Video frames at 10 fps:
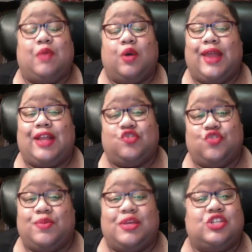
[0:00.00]
on that
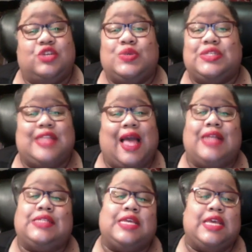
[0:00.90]
trip and she was
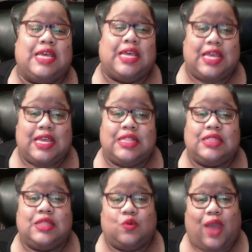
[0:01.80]
not in
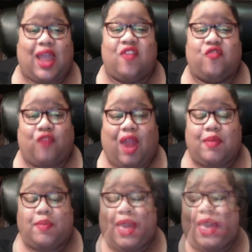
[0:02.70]
the right frame
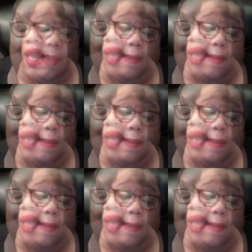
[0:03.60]
of mind.